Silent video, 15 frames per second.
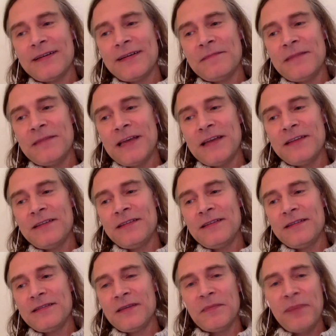And
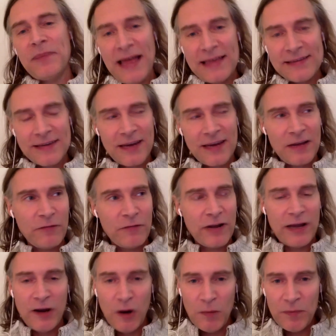to bask in what I
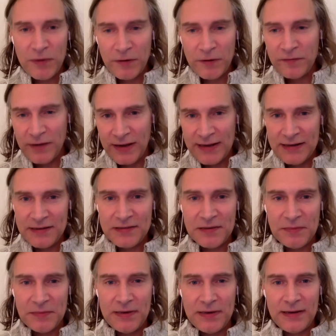hope you'll find
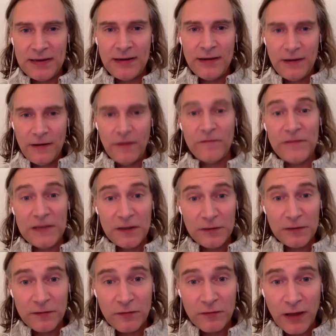to be a
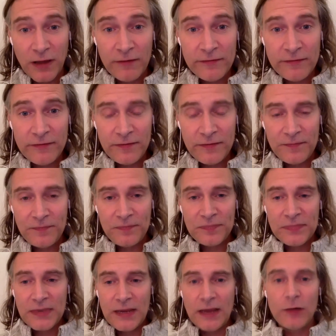field of love
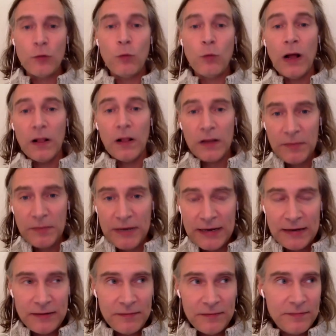and
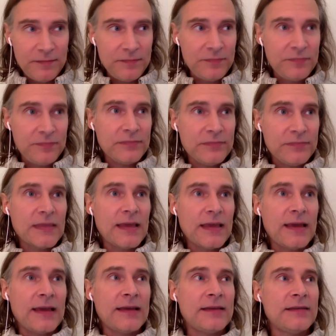welcoming
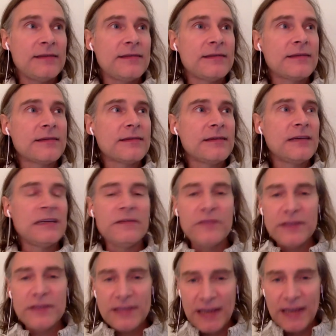and
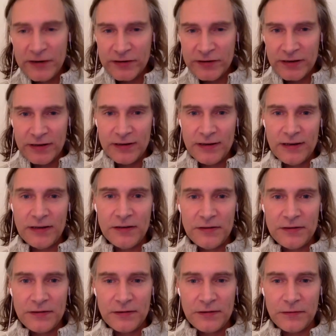invitation
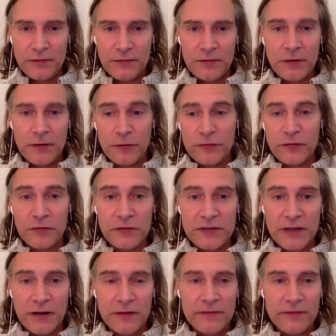into your true self,